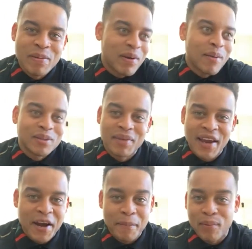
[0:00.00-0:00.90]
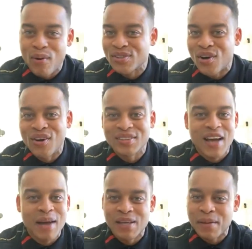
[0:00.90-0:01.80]
People come up to me in airports all the
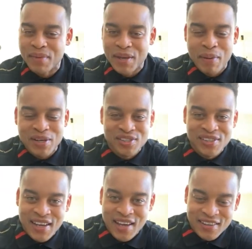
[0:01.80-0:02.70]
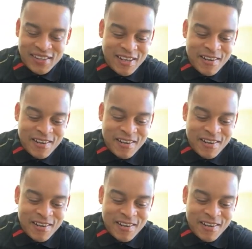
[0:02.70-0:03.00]
time, take big pictures together.